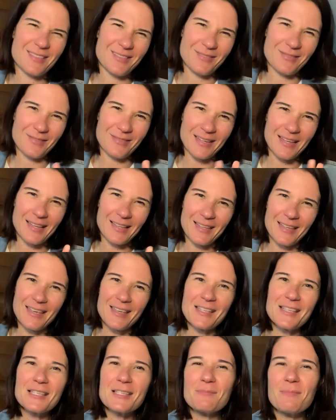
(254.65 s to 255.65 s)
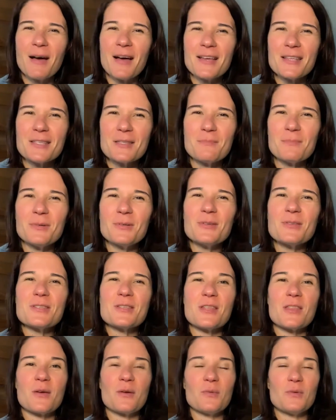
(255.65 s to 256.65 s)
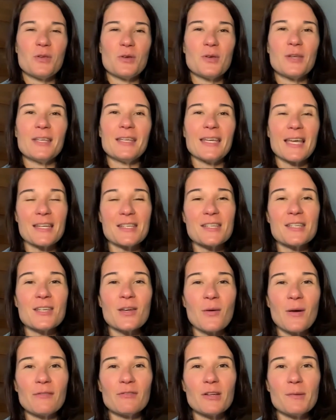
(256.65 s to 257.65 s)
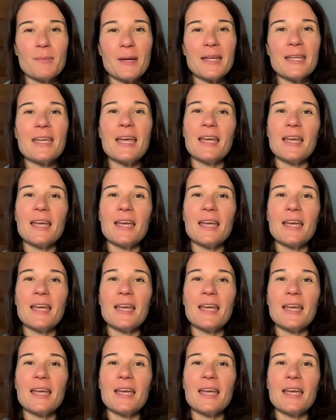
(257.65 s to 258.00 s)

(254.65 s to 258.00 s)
quickly as possible so that you can get to know everybody